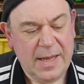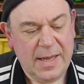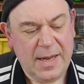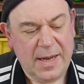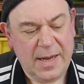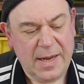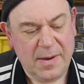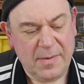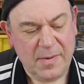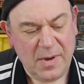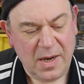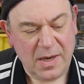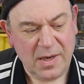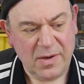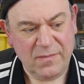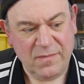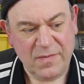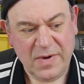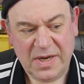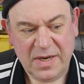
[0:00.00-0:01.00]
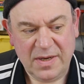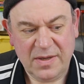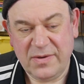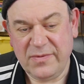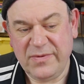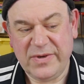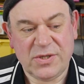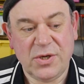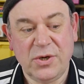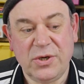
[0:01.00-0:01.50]
Uh, and really,
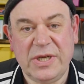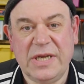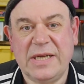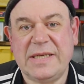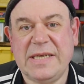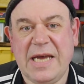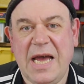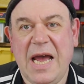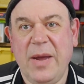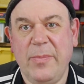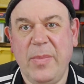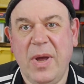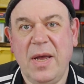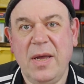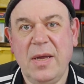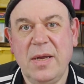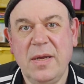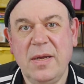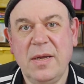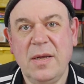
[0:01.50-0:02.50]
there is only a timer.